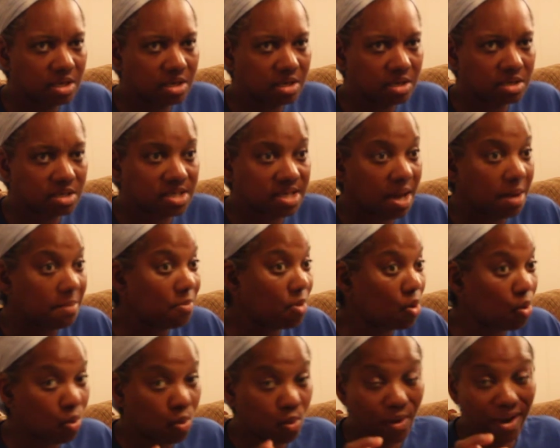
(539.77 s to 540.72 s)
Some
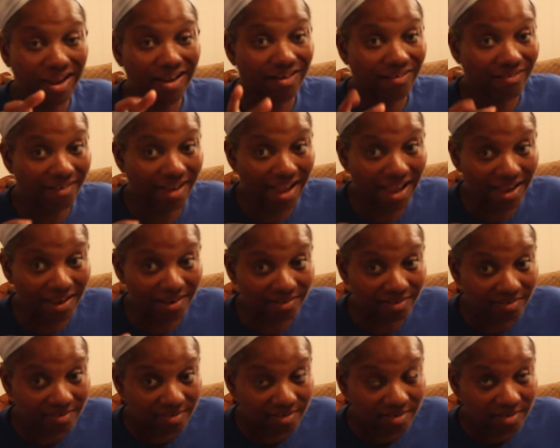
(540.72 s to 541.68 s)
are witchcraft,
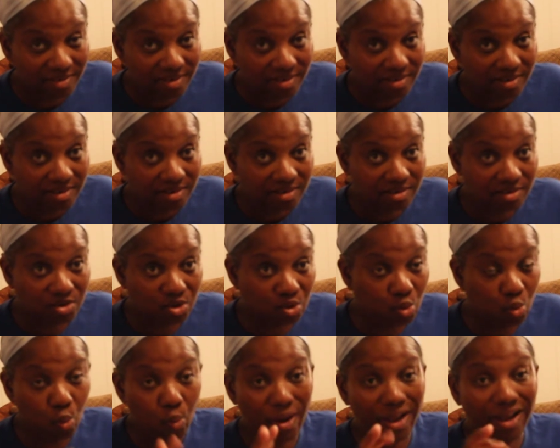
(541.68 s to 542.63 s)

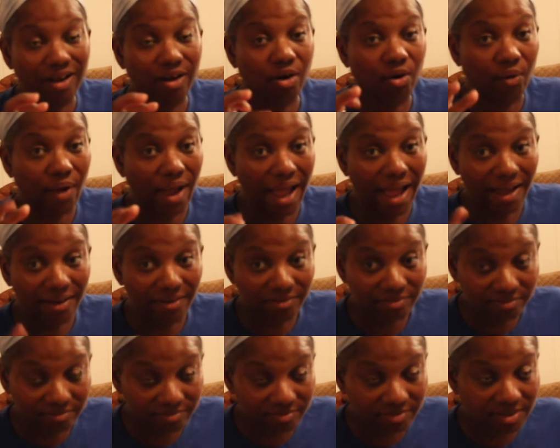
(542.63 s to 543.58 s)
do witchcraft.
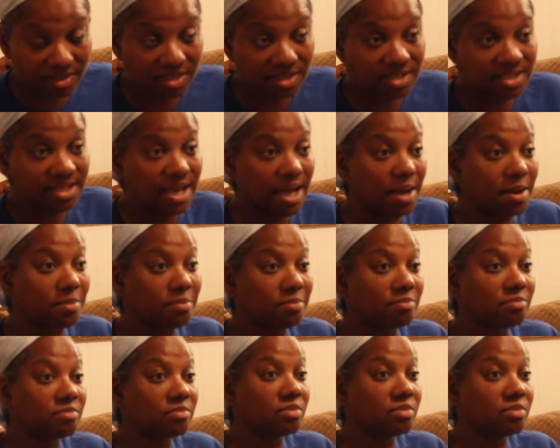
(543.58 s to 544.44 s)
Some